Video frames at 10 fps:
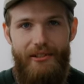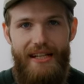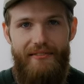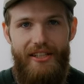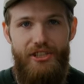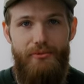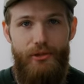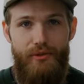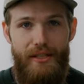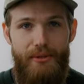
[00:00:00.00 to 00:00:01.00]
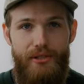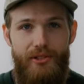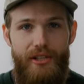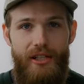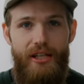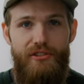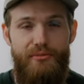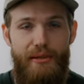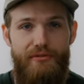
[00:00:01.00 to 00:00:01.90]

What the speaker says: are diving into a rig build for my